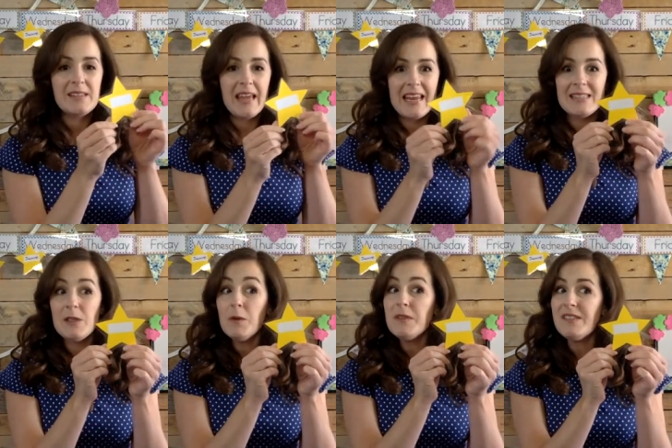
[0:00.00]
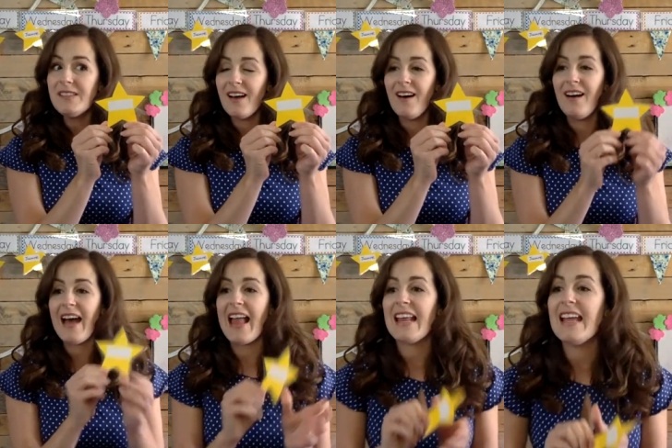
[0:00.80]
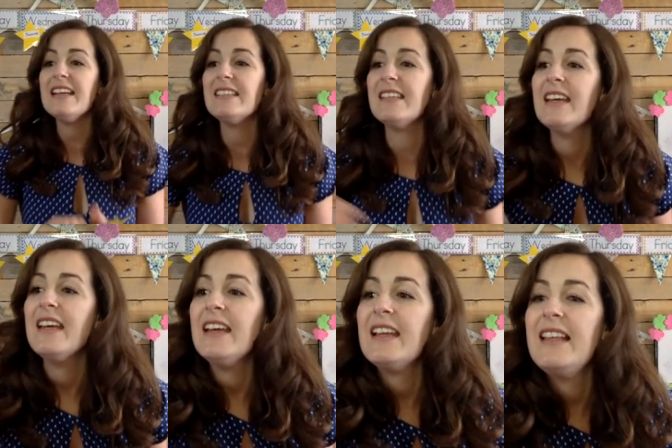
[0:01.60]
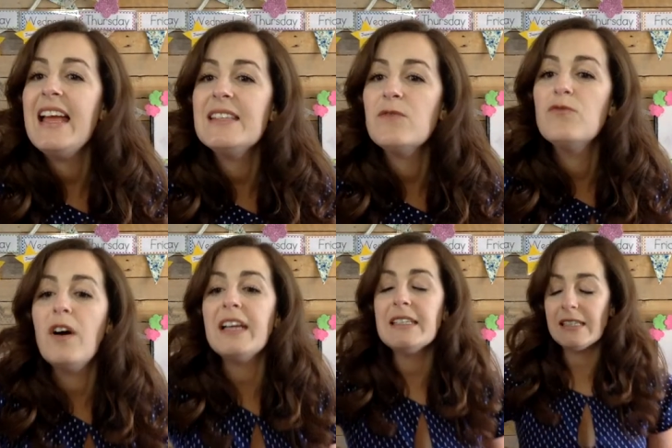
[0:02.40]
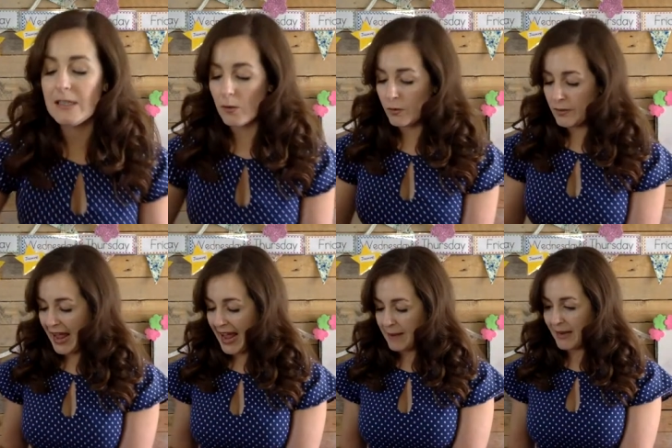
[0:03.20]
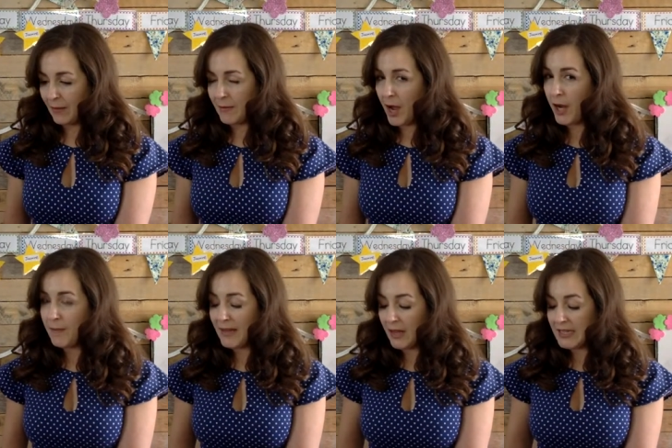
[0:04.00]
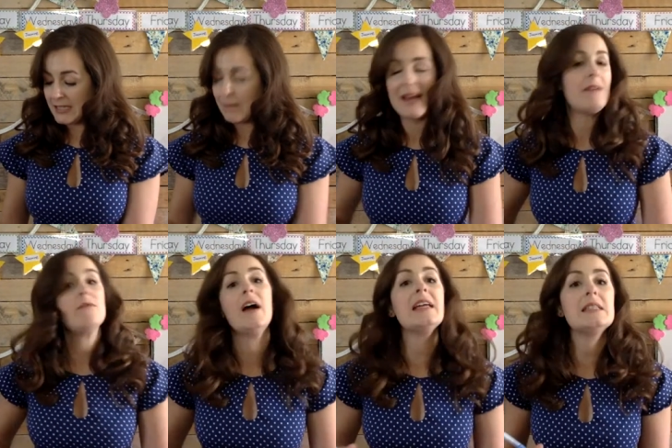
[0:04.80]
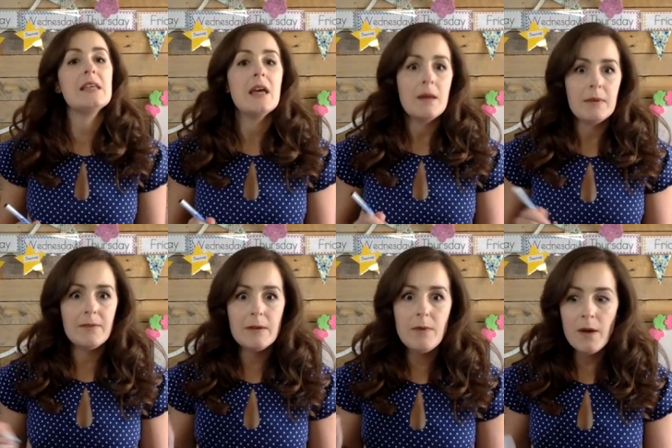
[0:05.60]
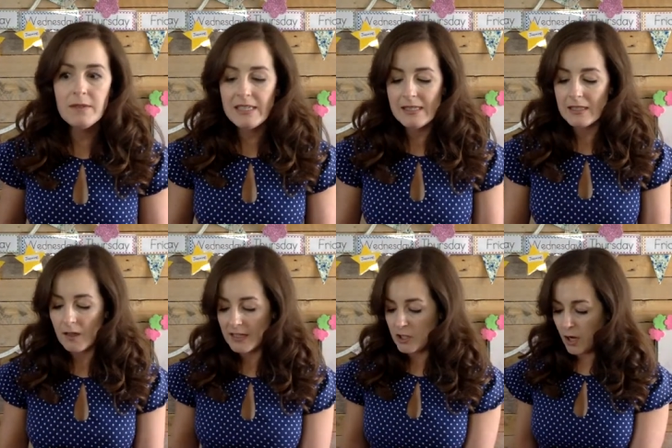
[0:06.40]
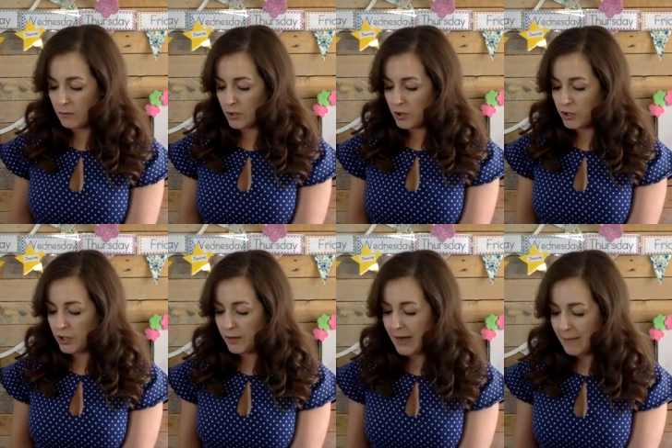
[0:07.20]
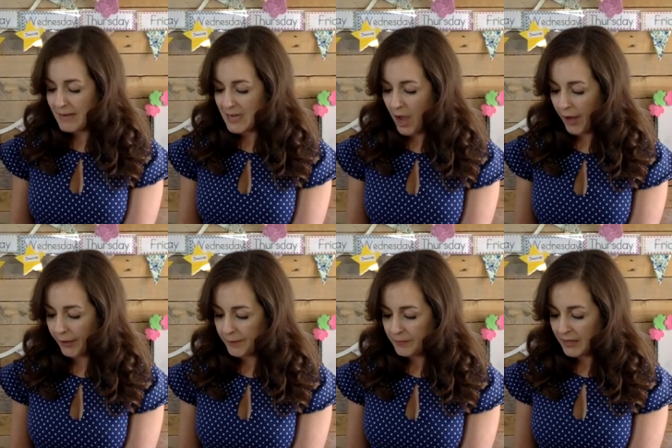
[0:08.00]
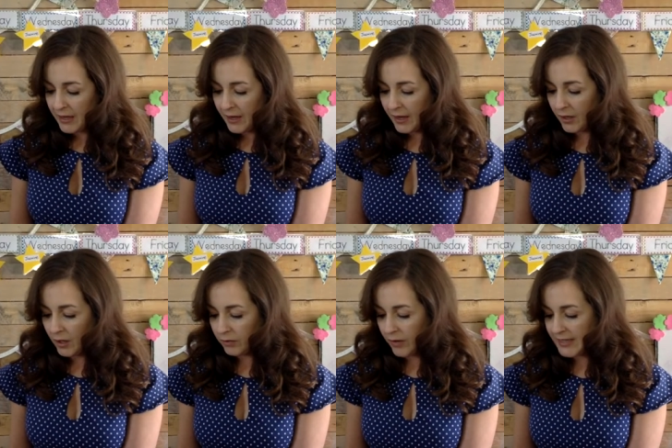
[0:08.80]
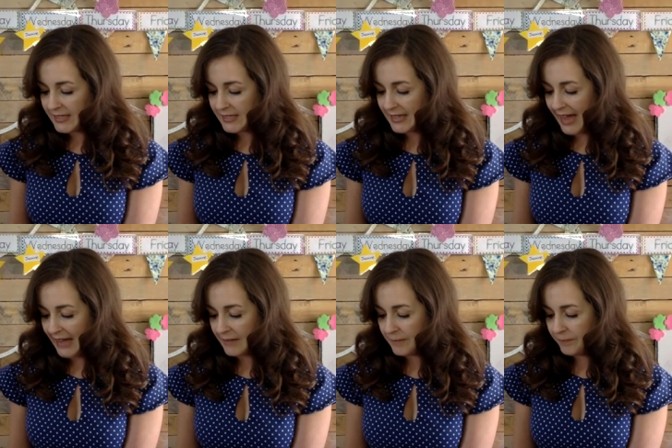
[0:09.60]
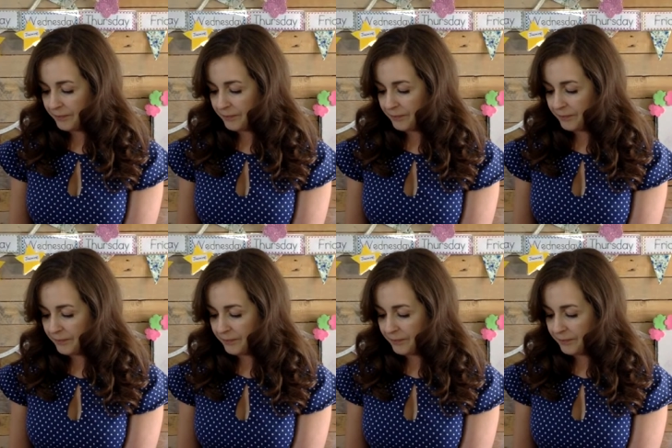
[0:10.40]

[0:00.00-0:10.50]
So here's your star, Elliot, and let's write your name. Now, I'm hoping I spell it right, but if you notice that I don't, then do let me know, and I'll write it again.